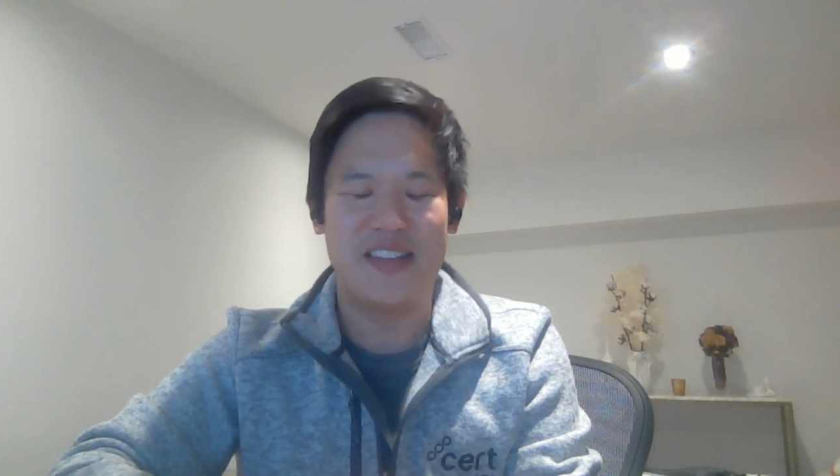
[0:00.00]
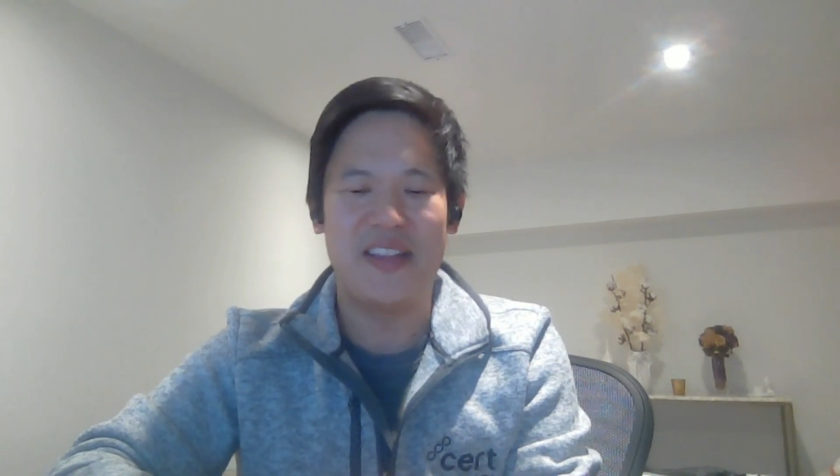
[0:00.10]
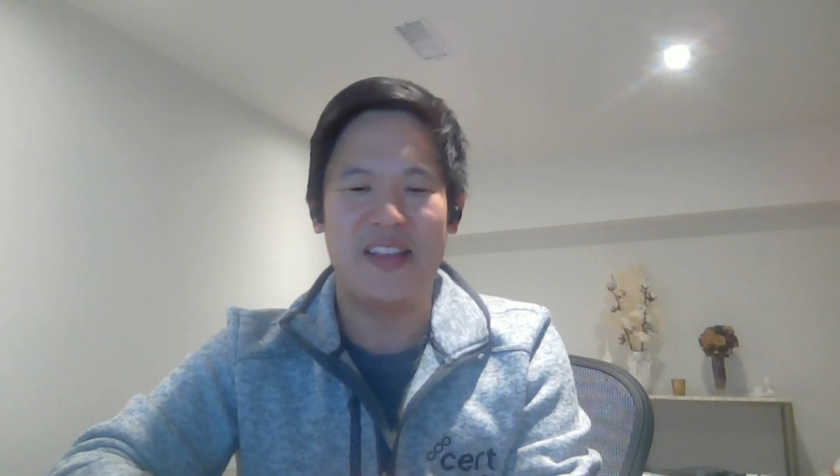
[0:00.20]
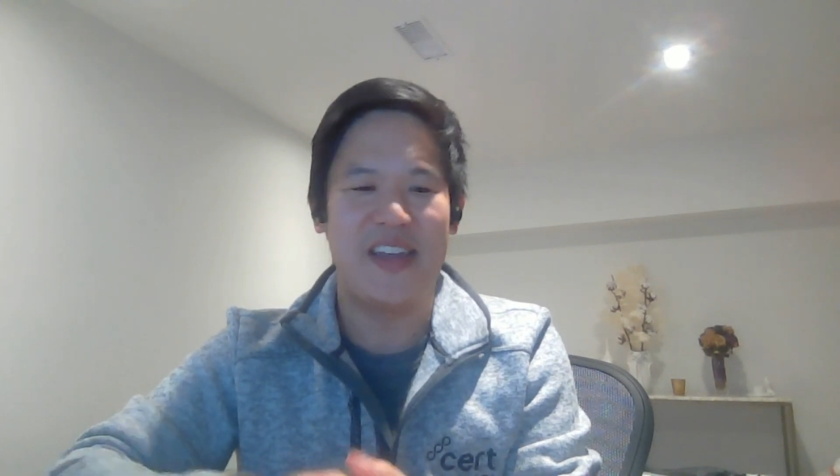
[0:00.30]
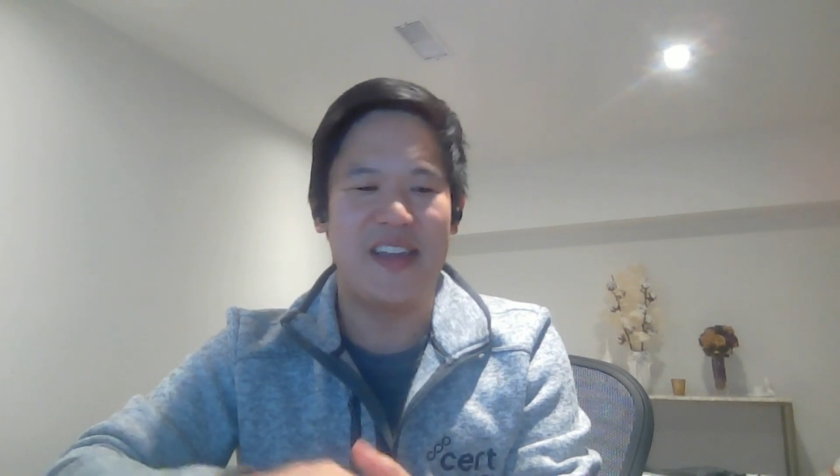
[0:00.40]
a
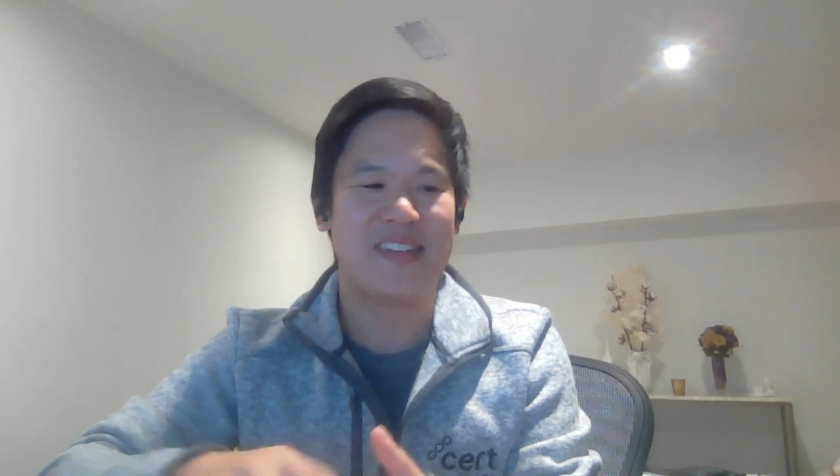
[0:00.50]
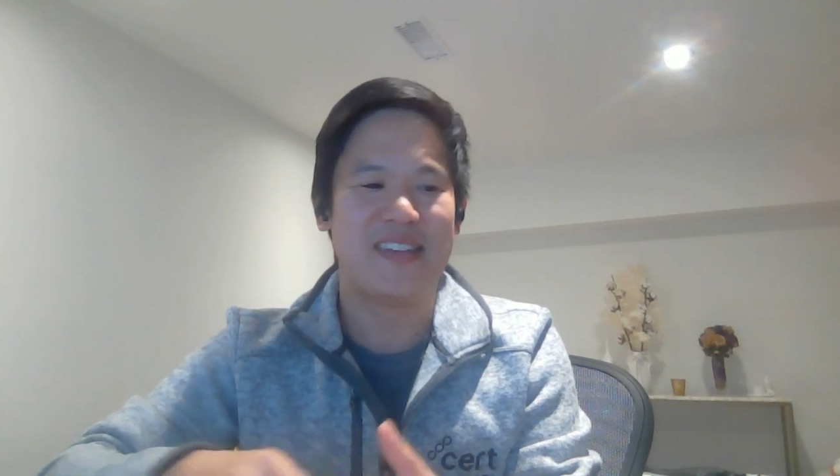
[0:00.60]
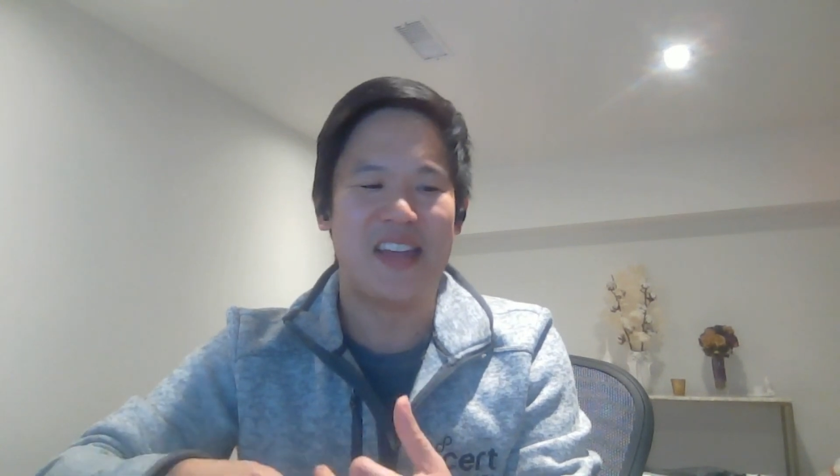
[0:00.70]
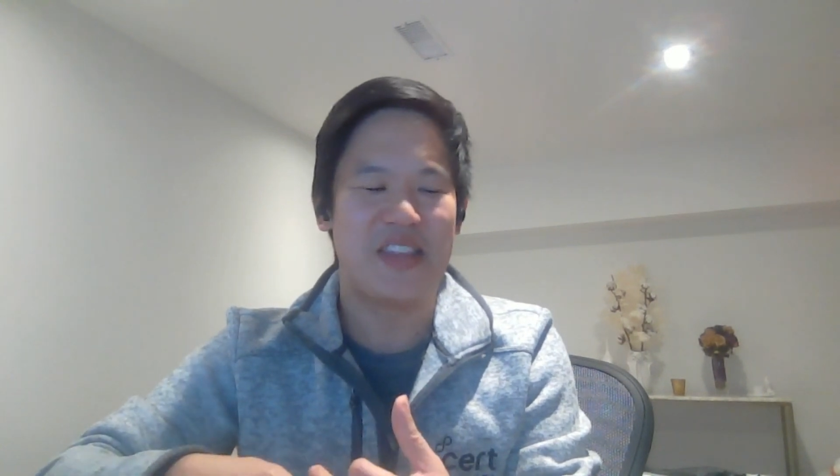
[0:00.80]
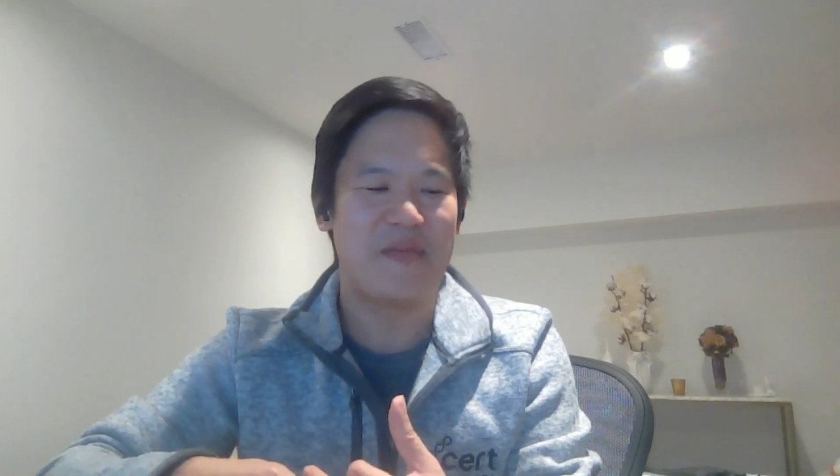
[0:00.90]

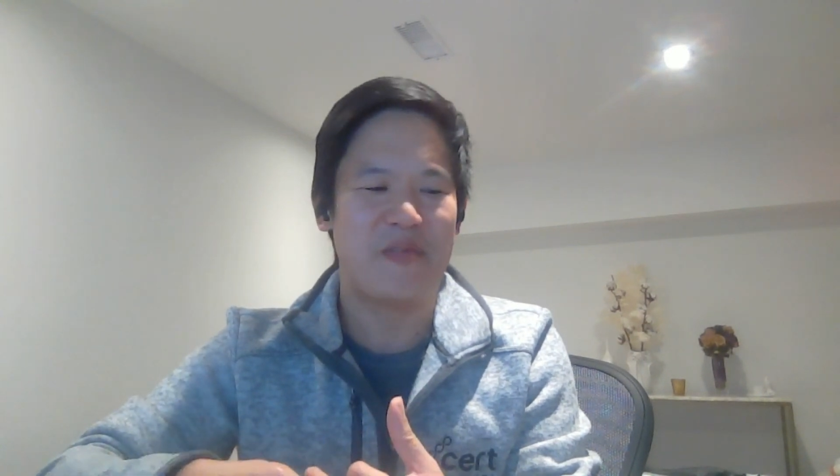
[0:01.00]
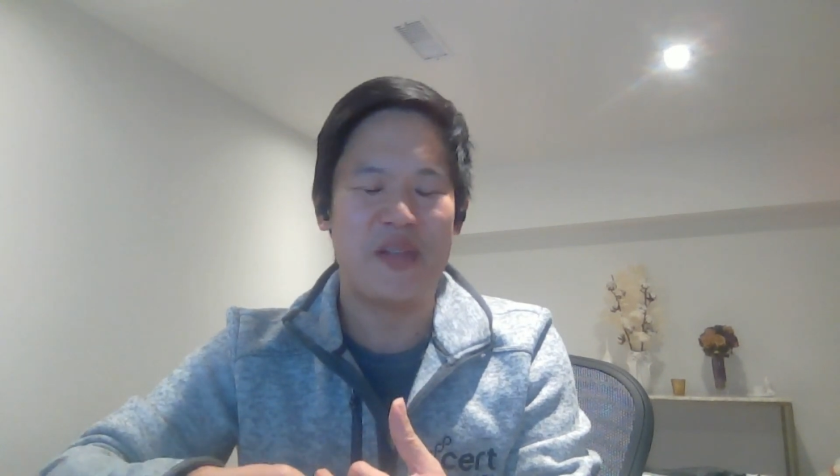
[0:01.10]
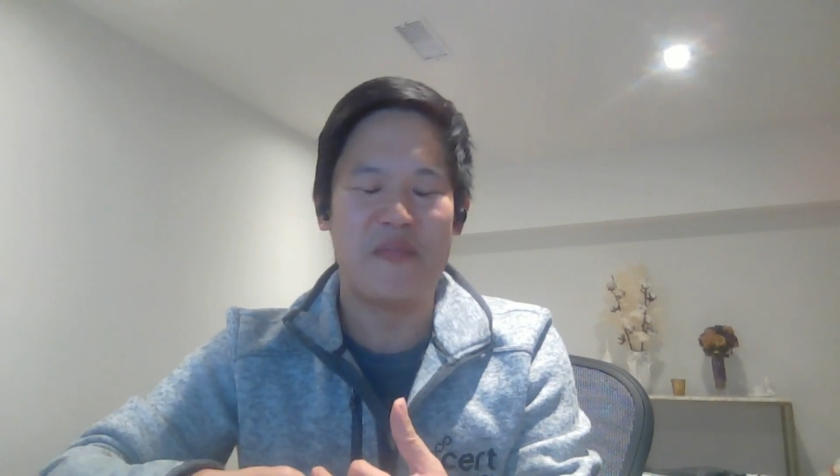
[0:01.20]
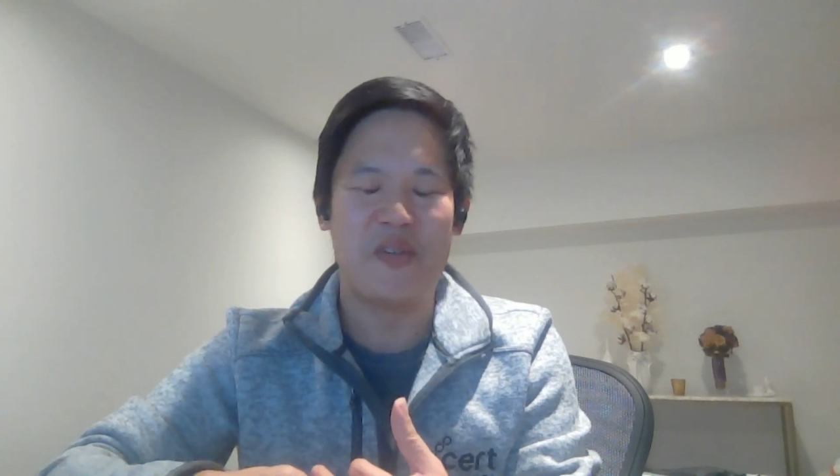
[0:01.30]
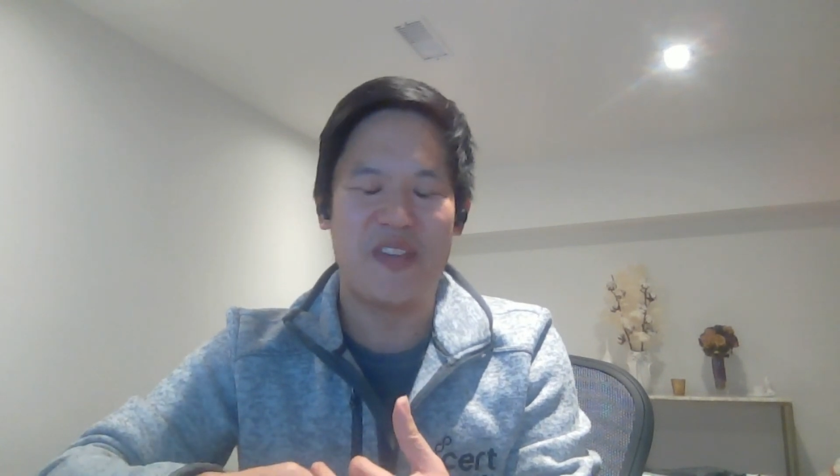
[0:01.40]
deadline, nothing really